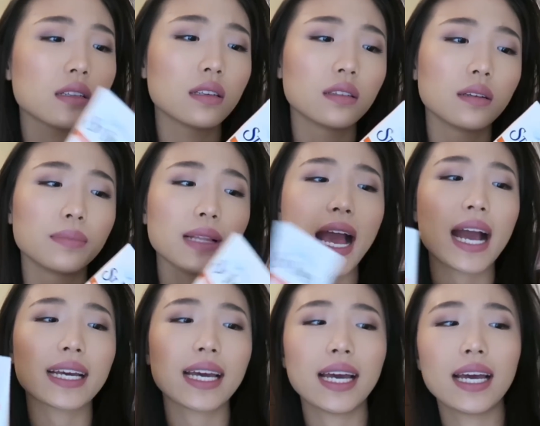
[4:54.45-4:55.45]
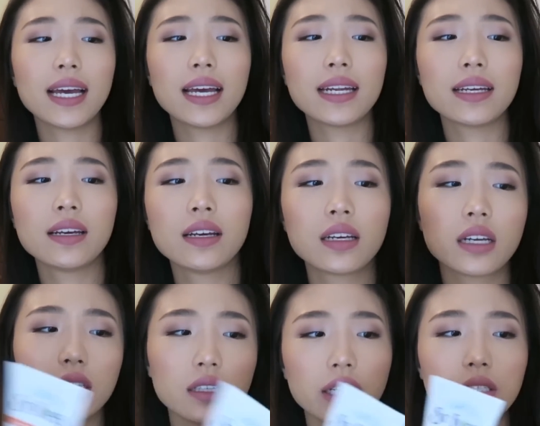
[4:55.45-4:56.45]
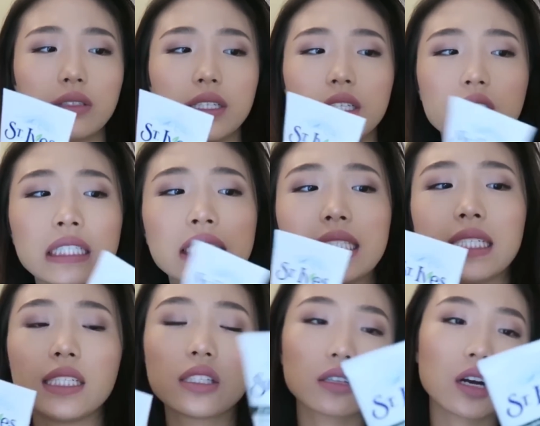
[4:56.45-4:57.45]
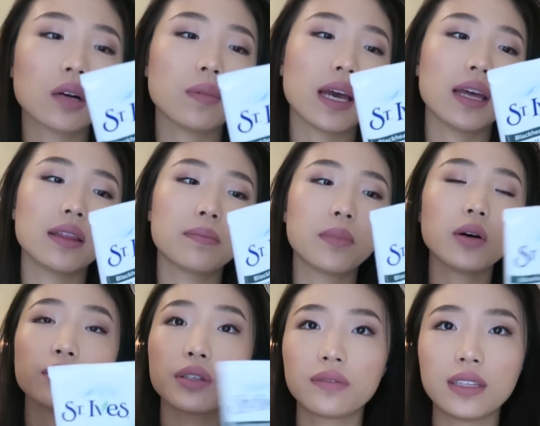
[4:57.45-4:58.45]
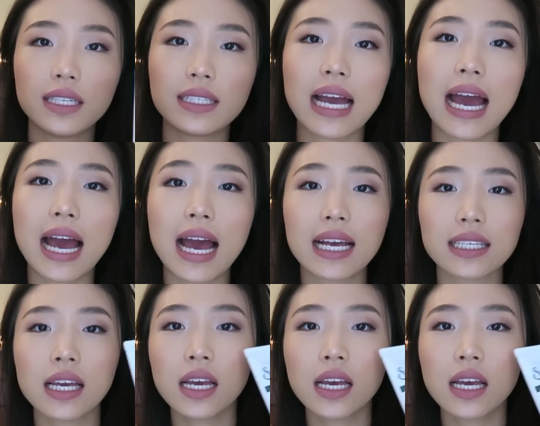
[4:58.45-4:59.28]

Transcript: the Blackhead Clearing Green Tea Scrub and both of these has